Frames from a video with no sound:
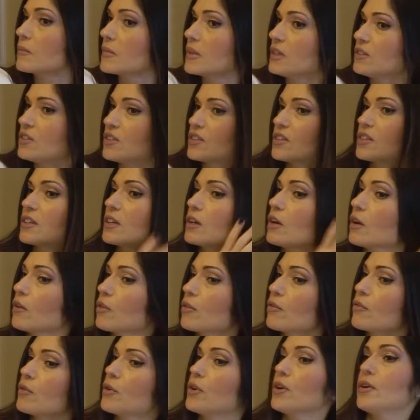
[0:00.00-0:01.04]
And just go
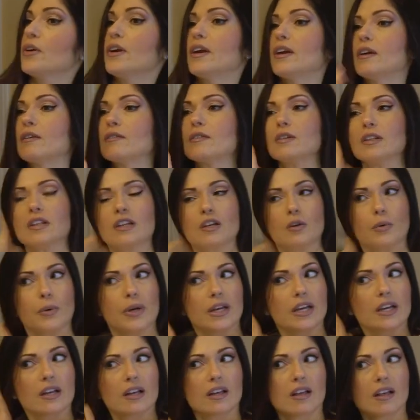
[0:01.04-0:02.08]
through your hair really
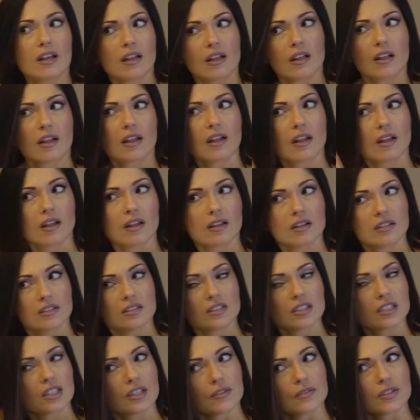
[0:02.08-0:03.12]
quick.
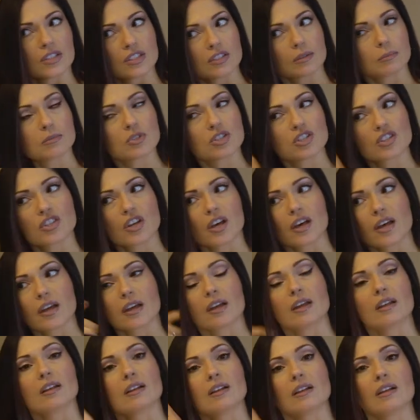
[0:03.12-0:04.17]
Give it some
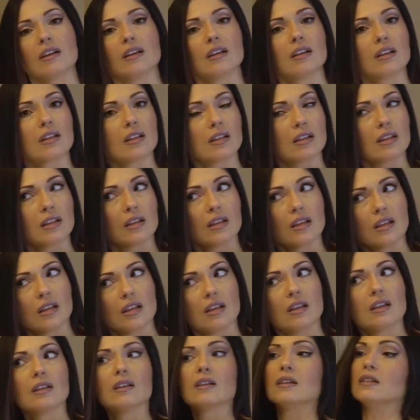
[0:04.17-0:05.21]
shine
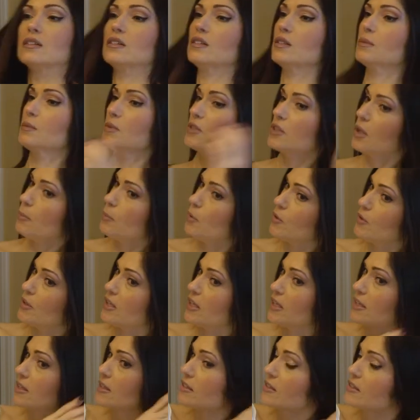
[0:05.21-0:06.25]
and some
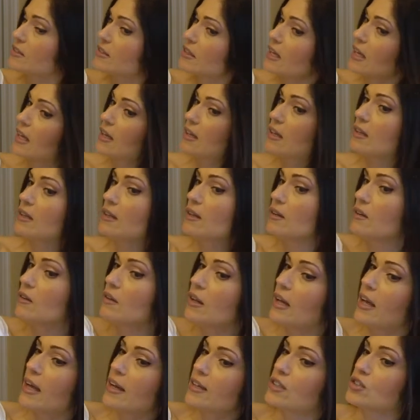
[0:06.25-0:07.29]
suppleness and a
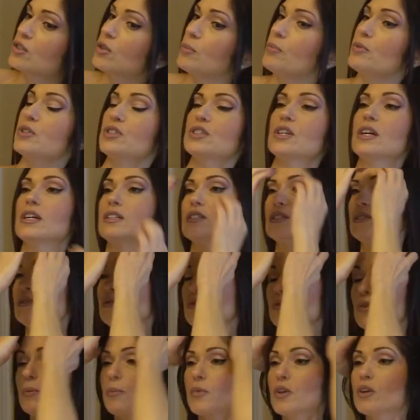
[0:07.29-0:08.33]
little extra protection
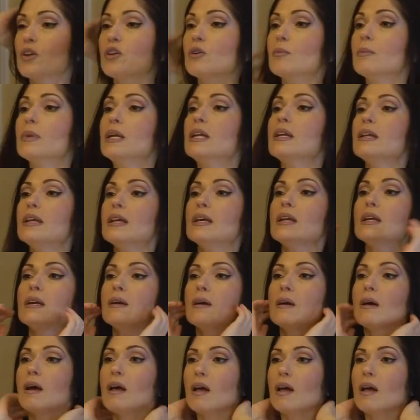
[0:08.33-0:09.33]
from the humidity.